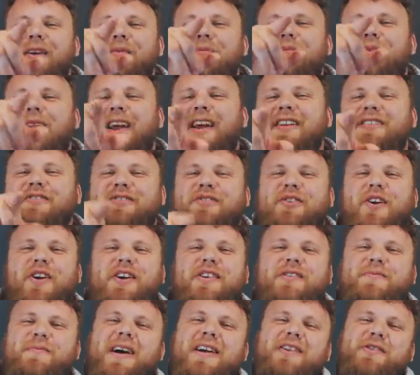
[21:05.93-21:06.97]
Britain's
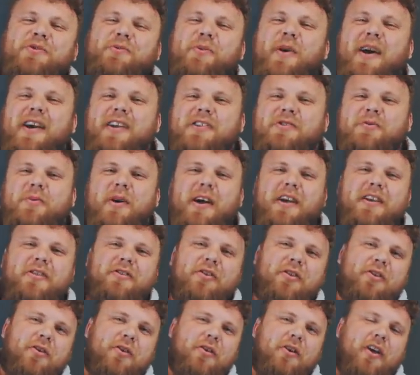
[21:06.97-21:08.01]
Strongest Man
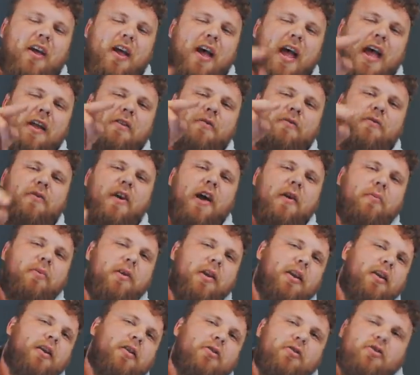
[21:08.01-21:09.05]
2022 in
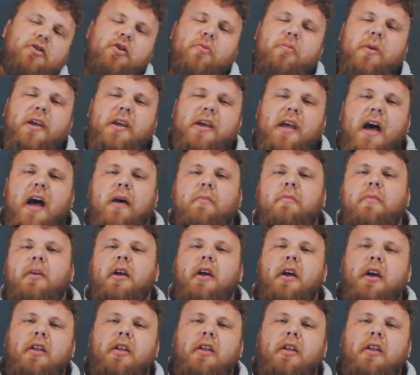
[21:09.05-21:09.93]
February to become